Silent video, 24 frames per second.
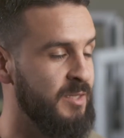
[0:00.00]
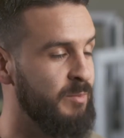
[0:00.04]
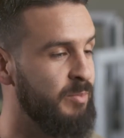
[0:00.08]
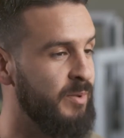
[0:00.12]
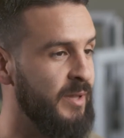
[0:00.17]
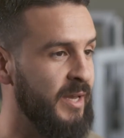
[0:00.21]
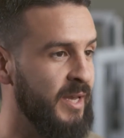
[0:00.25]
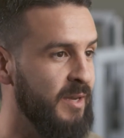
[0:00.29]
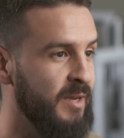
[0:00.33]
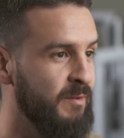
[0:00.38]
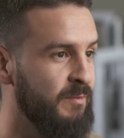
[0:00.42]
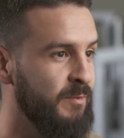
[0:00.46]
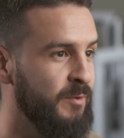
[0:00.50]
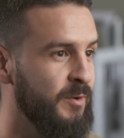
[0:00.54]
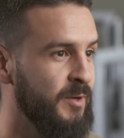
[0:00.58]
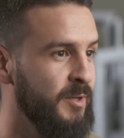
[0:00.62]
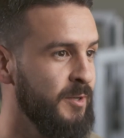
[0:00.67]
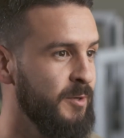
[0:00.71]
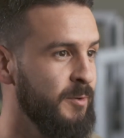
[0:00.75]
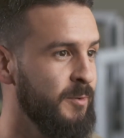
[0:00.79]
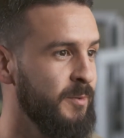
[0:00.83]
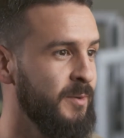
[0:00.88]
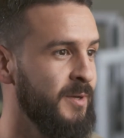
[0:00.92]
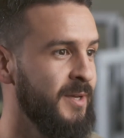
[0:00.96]
a plan for
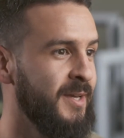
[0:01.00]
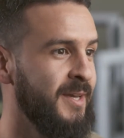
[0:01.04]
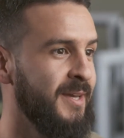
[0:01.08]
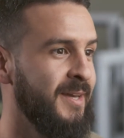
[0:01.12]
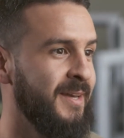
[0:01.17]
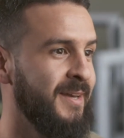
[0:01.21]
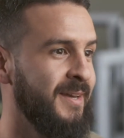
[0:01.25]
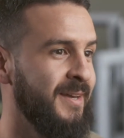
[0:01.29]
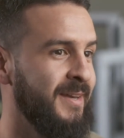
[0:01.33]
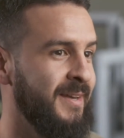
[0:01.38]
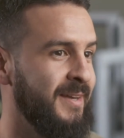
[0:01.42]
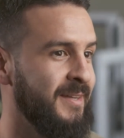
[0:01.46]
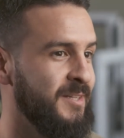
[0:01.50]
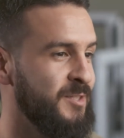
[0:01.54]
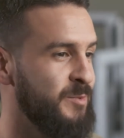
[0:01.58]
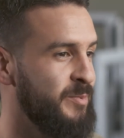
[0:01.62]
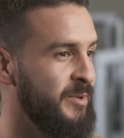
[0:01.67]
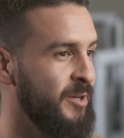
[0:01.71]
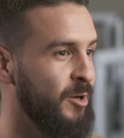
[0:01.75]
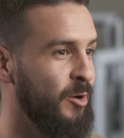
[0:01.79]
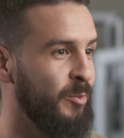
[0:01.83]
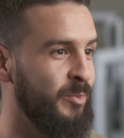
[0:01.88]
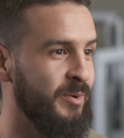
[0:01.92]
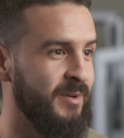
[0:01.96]
you, and just
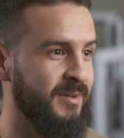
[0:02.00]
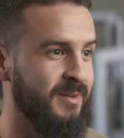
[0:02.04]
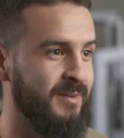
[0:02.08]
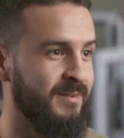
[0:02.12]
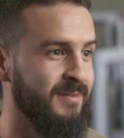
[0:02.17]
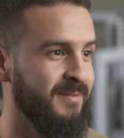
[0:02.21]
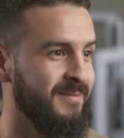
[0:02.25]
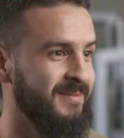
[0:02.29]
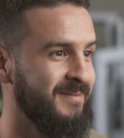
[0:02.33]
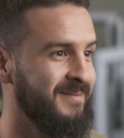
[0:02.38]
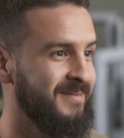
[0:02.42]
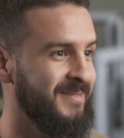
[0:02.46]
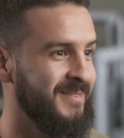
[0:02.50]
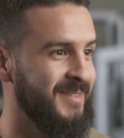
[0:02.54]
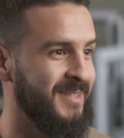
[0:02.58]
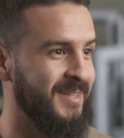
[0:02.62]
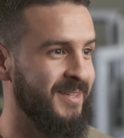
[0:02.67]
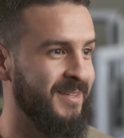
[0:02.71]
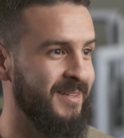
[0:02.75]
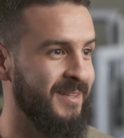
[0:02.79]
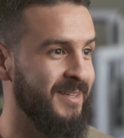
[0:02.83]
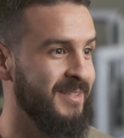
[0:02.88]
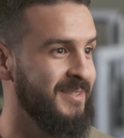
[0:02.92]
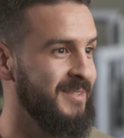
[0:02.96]
be open
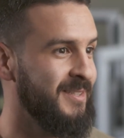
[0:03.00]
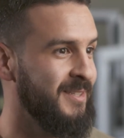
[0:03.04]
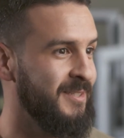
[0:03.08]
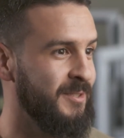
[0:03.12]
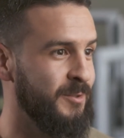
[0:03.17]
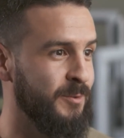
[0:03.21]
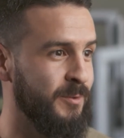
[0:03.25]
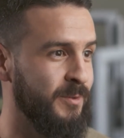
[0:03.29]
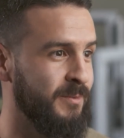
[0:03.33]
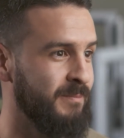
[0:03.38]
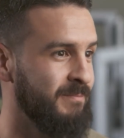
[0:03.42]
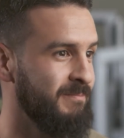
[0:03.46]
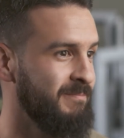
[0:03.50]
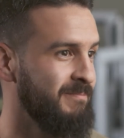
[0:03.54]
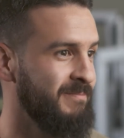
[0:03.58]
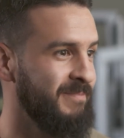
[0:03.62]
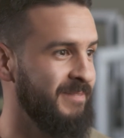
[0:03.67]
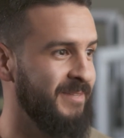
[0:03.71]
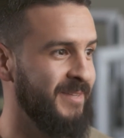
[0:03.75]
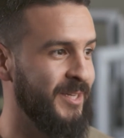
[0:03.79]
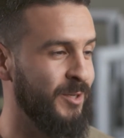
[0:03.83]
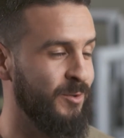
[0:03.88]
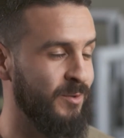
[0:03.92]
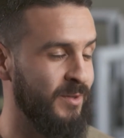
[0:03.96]
to listening to him,
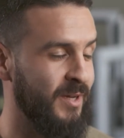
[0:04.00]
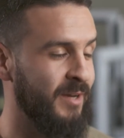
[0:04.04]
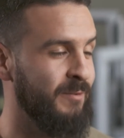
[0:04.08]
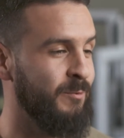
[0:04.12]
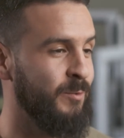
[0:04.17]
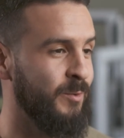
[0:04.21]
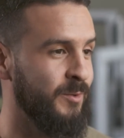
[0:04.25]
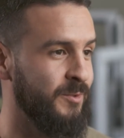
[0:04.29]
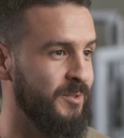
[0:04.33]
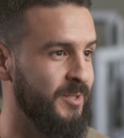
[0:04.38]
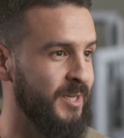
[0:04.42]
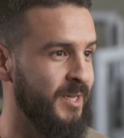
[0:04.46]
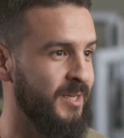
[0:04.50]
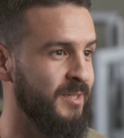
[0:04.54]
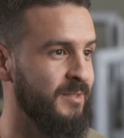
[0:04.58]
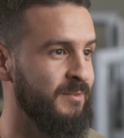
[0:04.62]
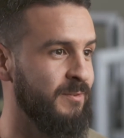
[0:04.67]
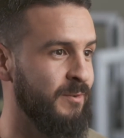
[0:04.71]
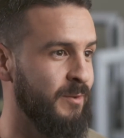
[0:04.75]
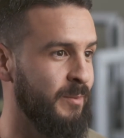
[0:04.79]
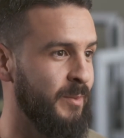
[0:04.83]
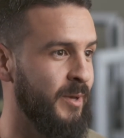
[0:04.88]
and your life will change for the